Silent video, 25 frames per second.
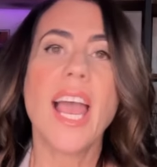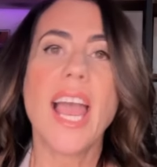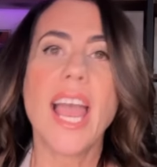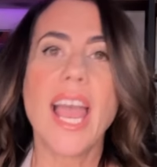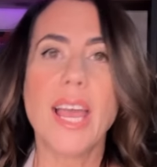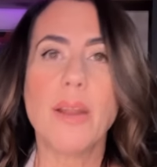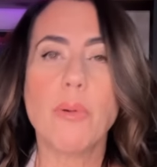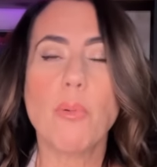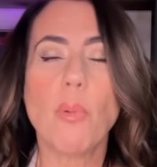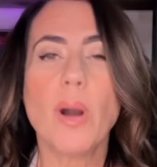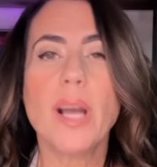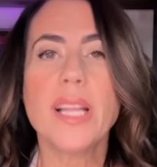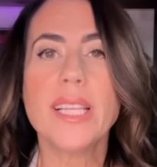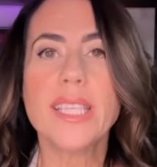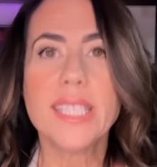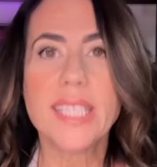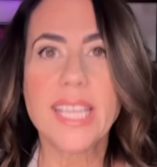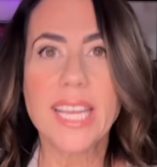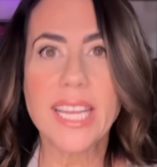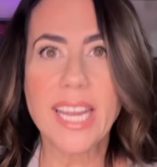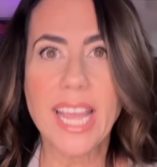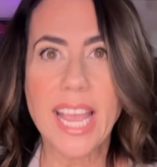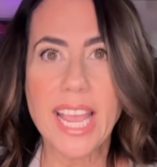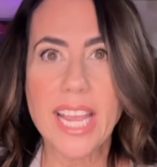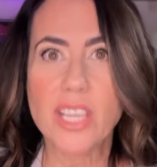And once
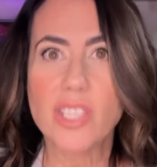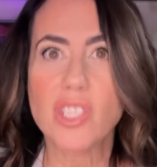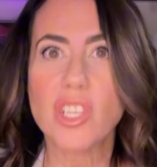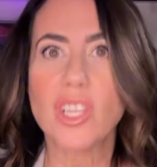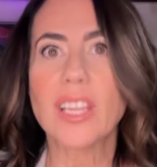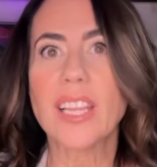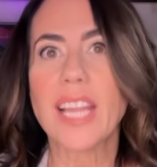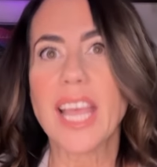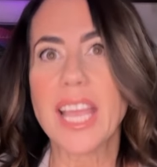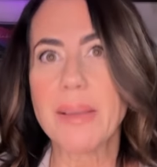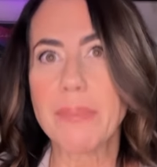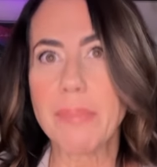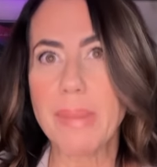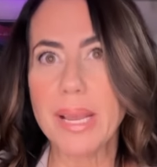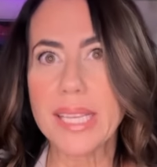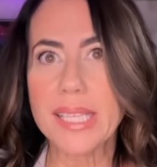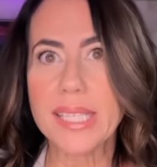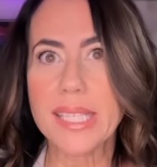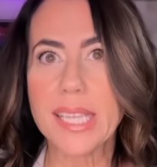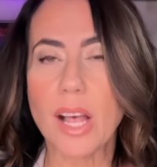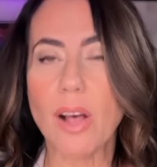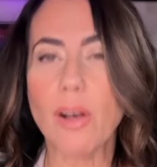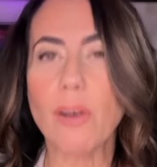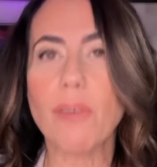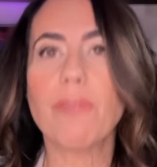an agent like
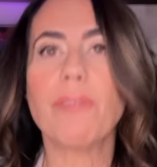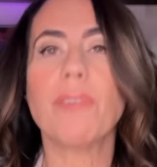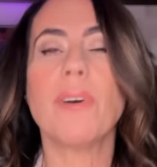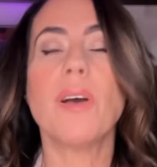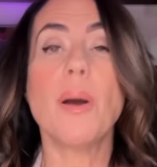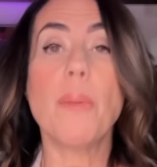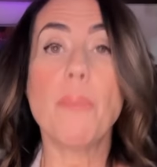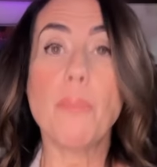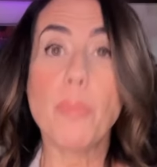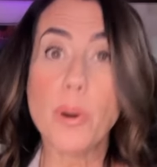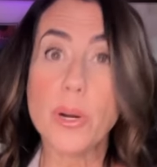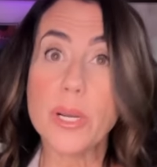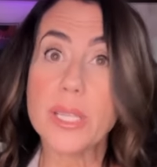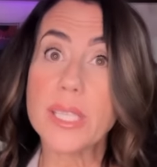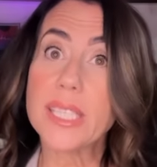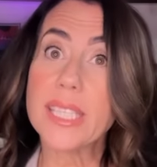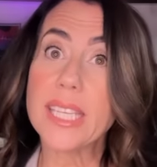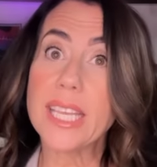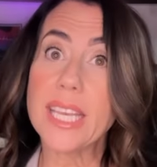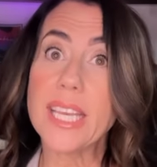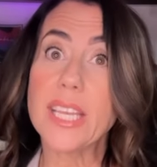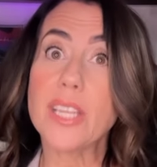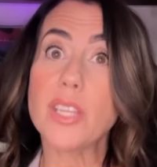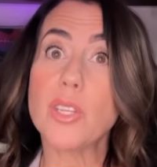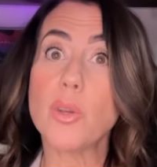myself puts
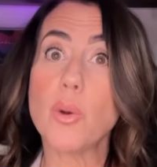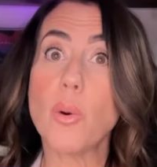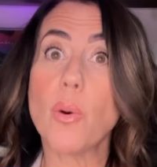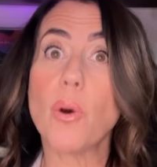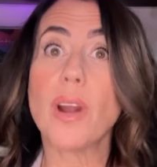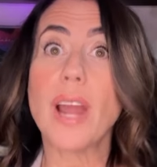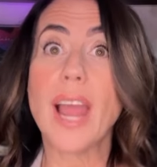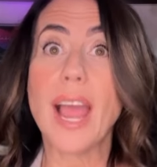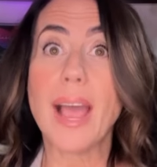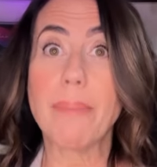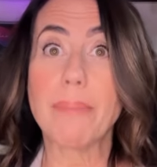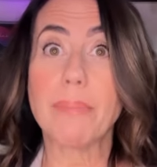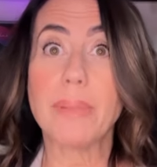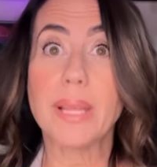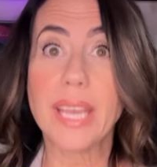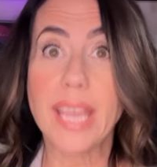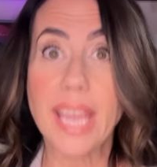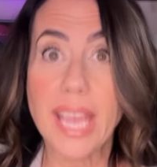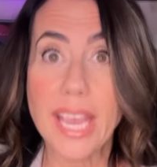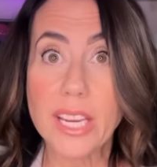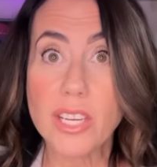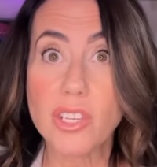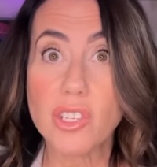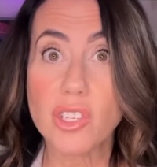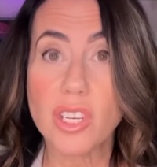in your
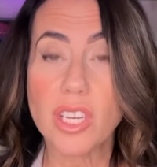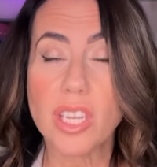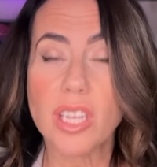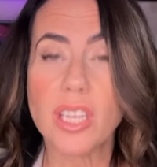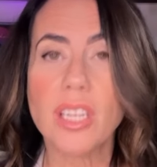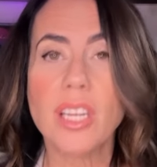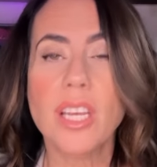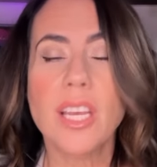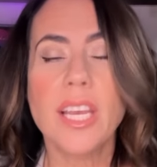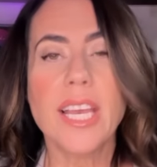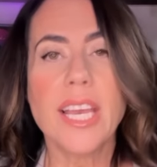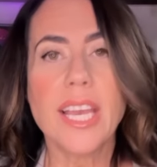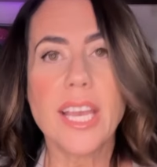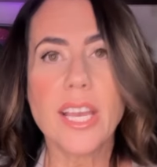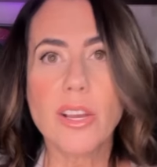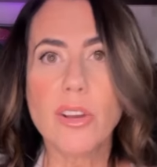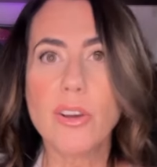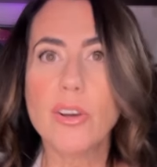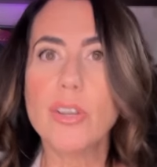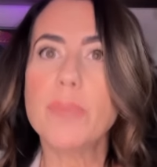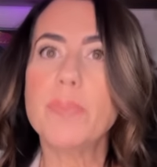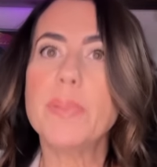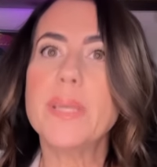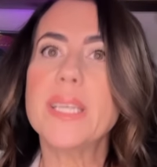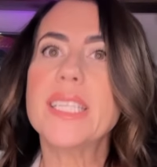application, it
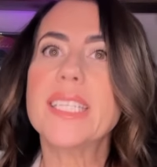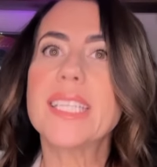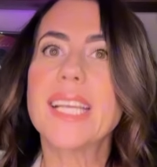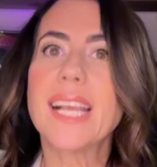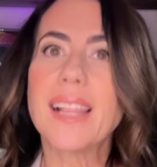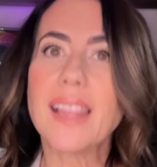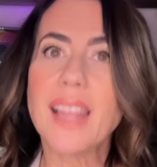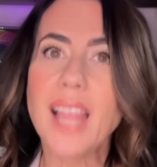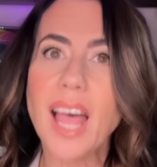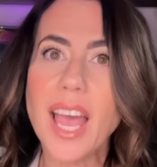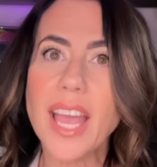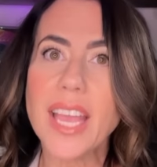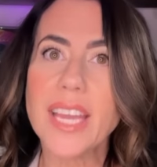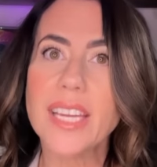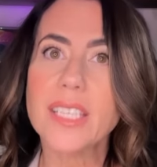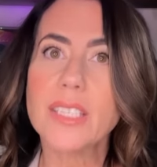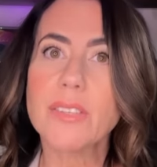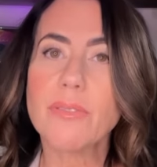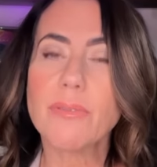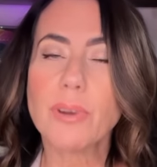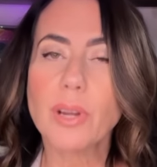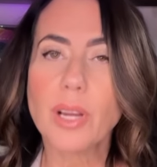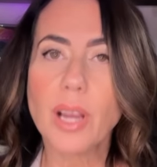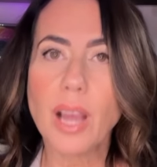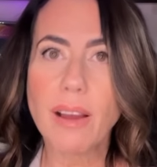could be
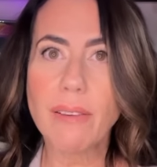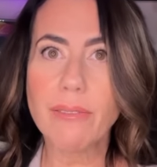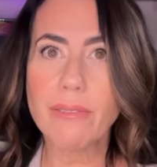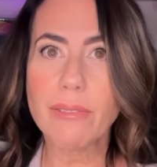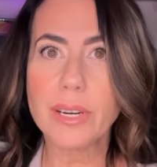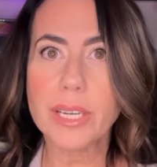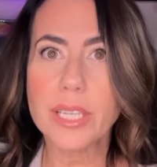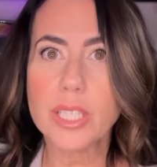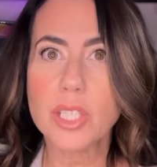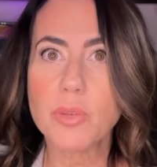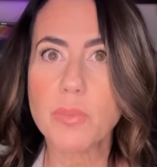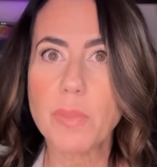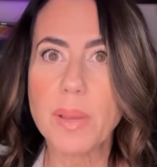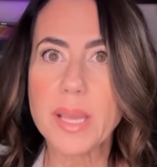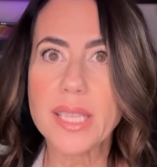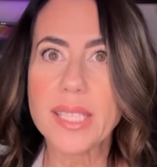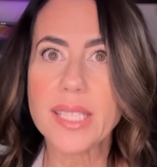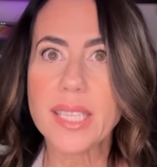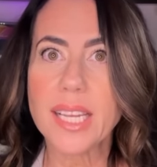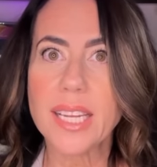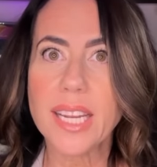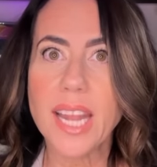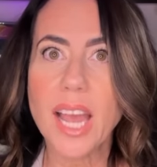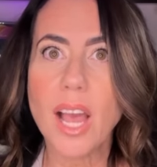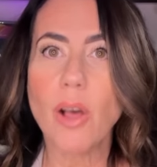declined for coverage
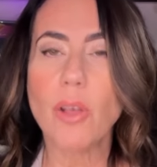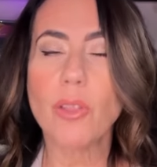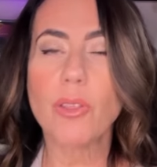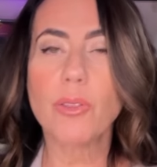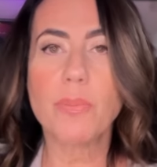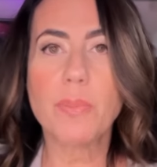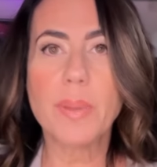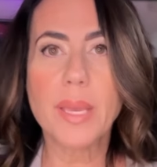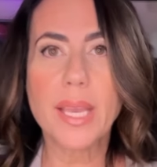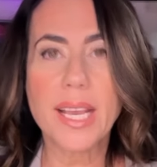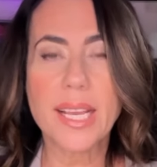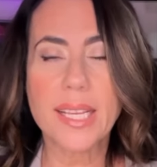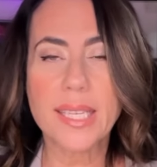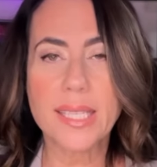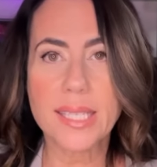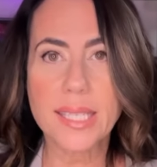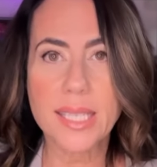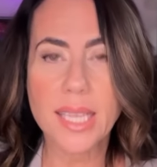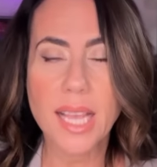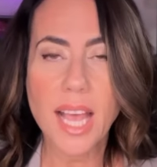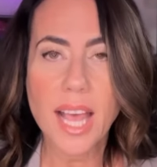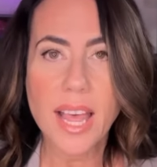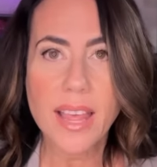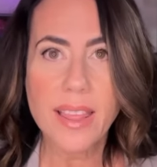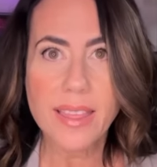based on health because
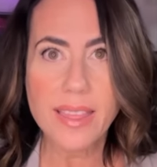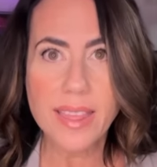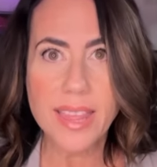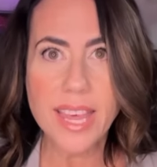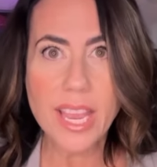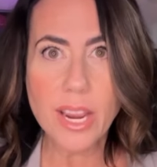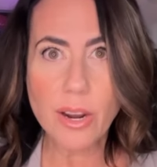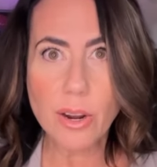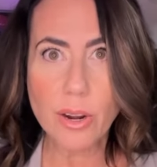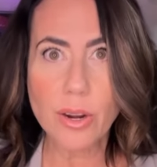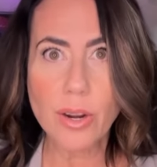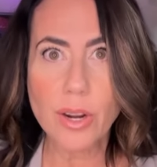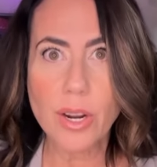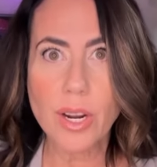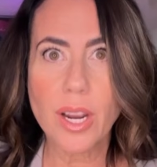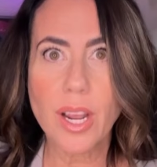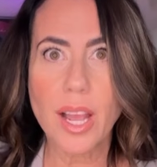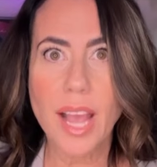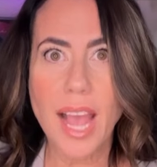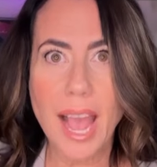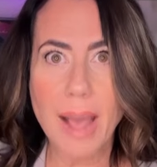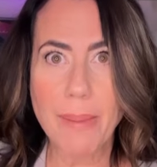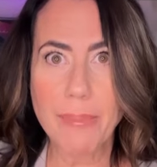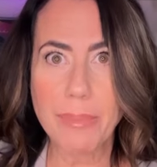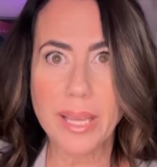their
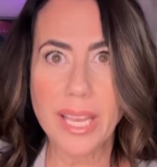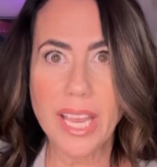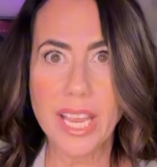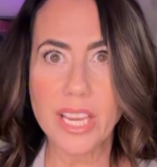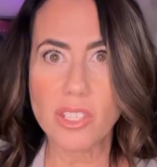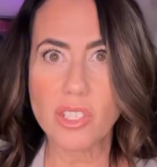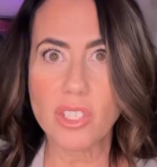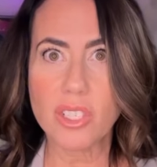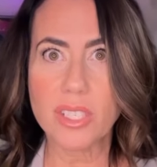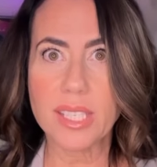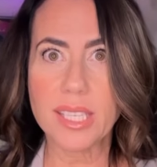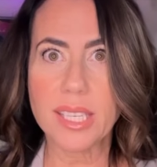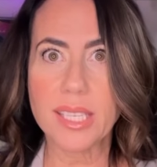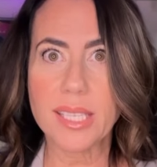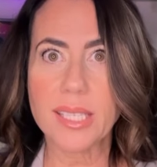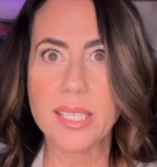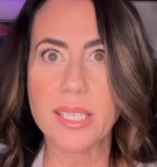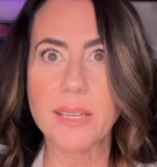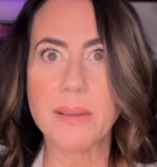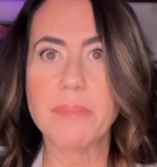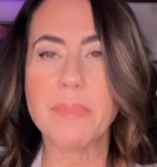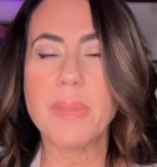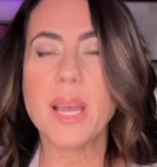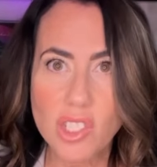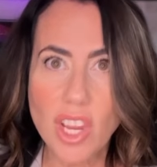application
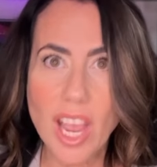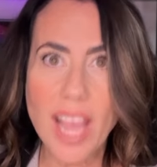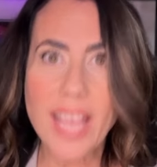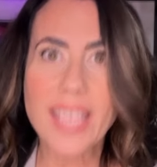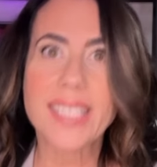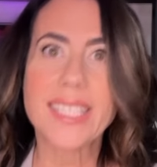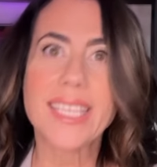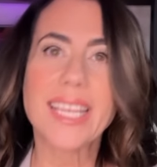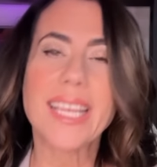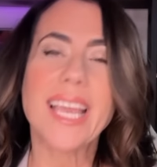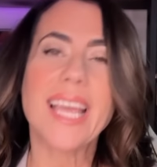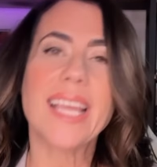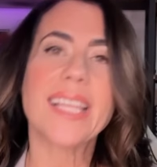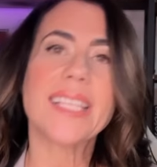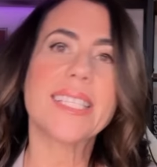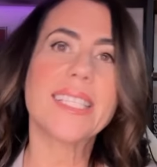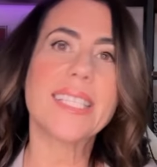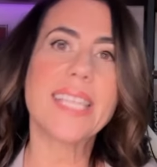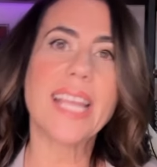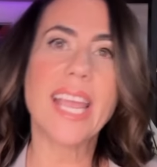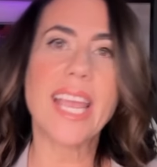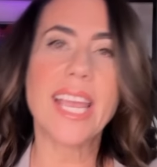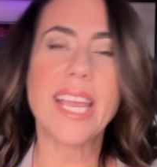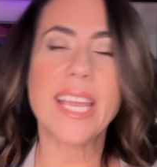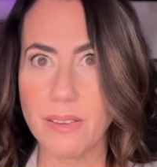system checks
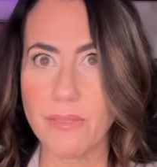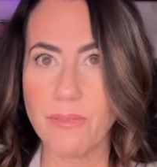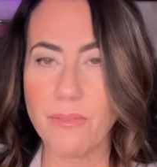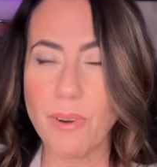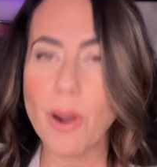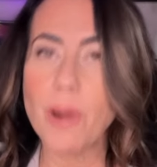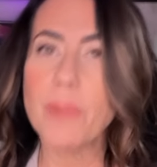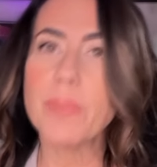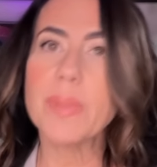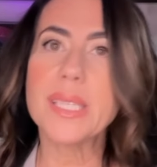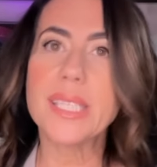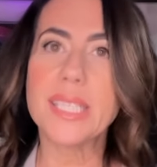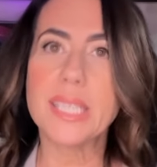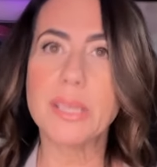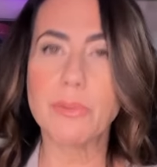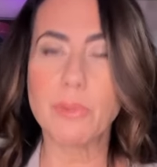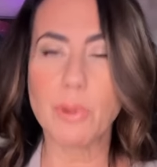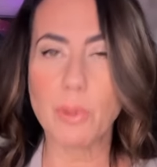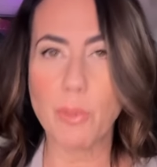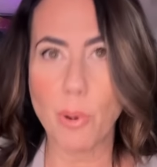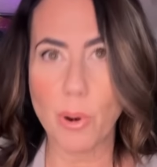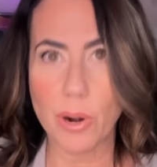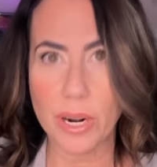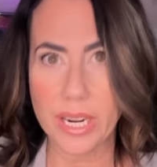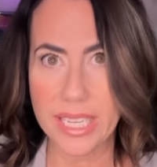against a pharmacy
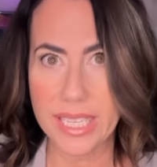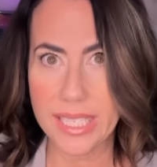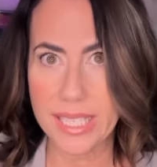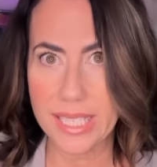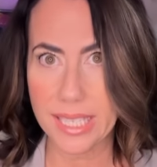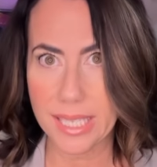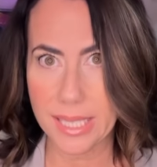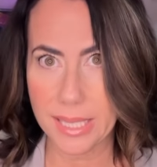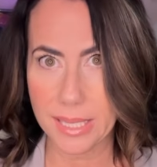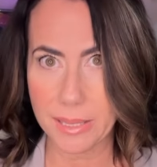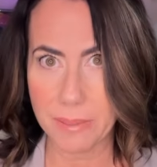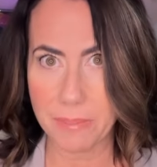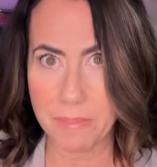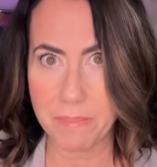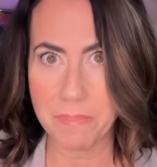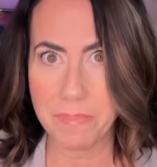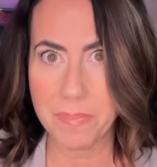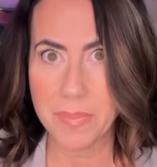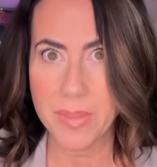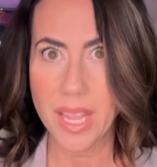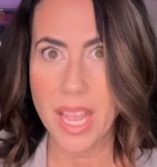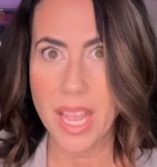reporting system.